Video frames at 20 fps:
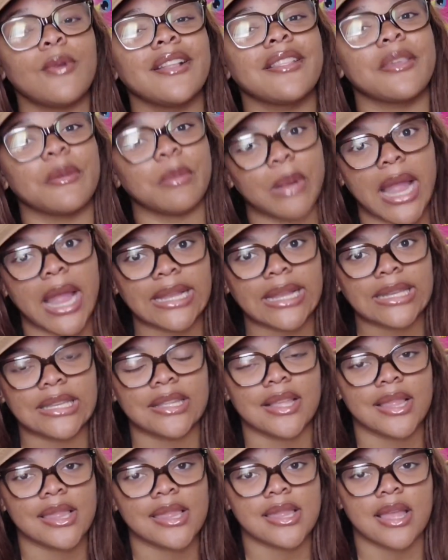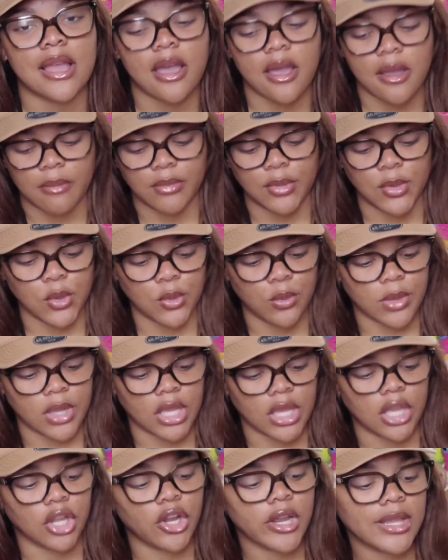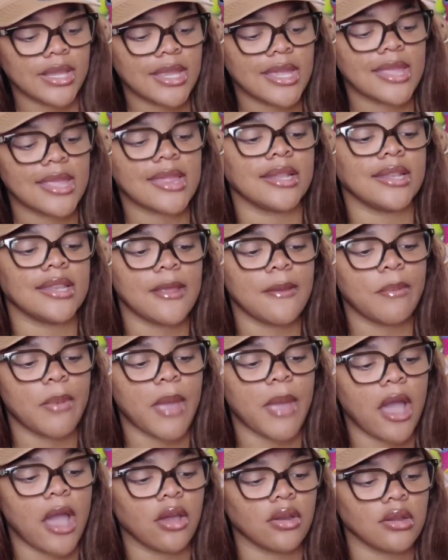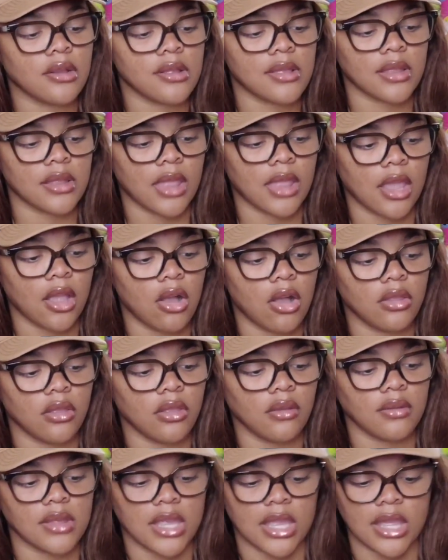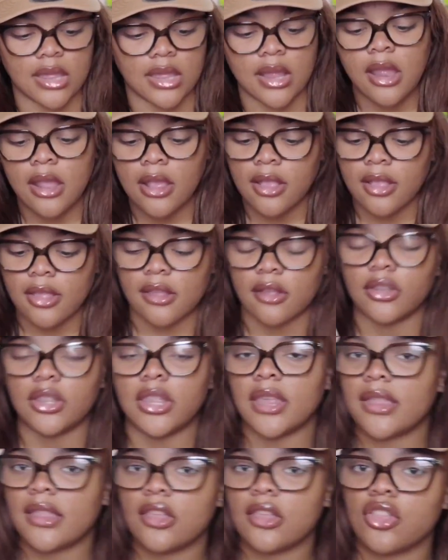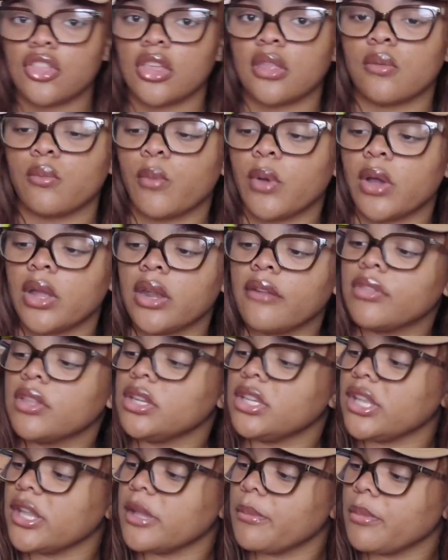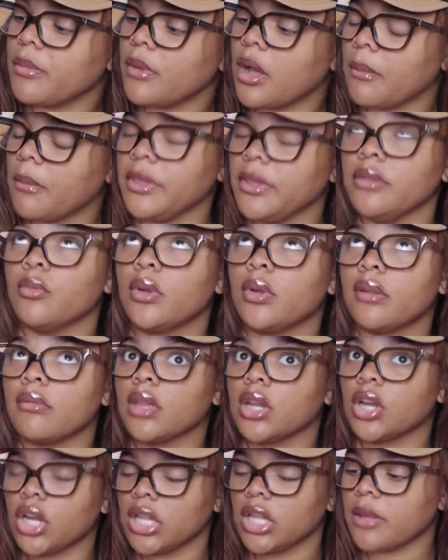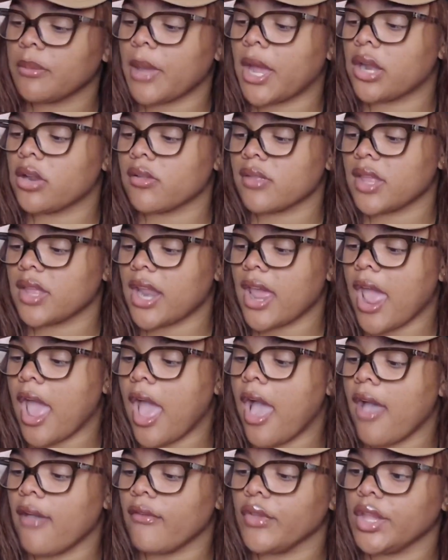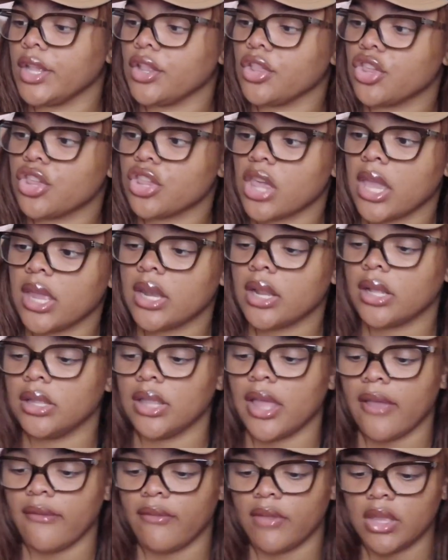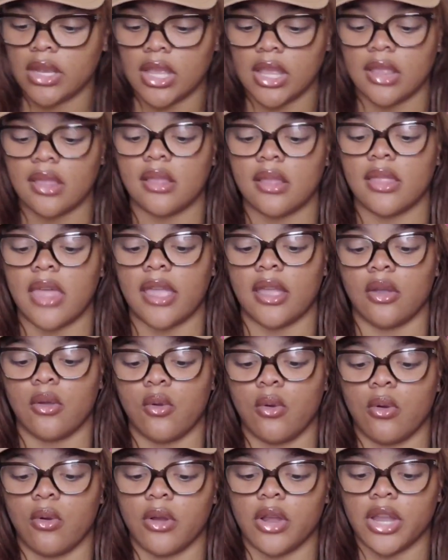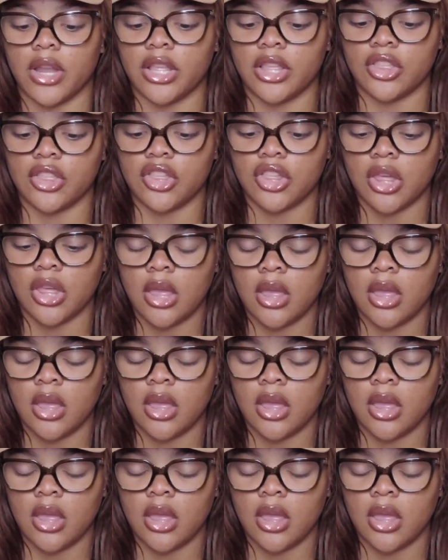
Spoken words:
practice doing acrylics and dip powders and like all those things. So this is just one of the acrylic powders that I have in shade 11. It's like an orange